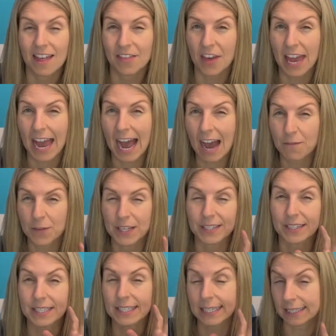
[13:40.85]
They have
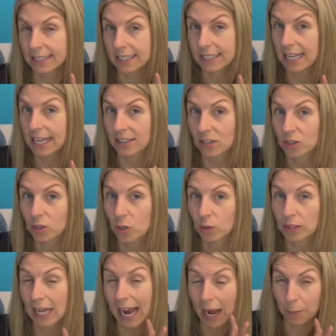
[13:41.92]
this sixth sense
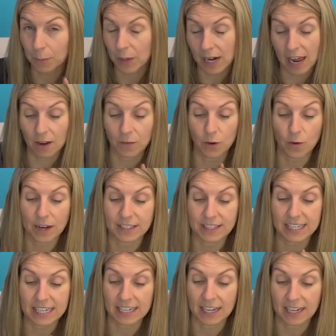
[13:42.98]
called the ampulla
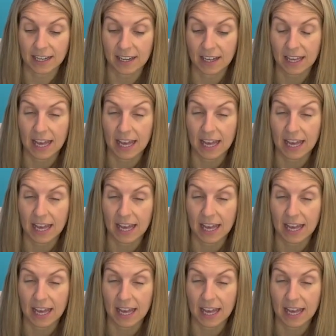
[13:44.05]
lorenzini,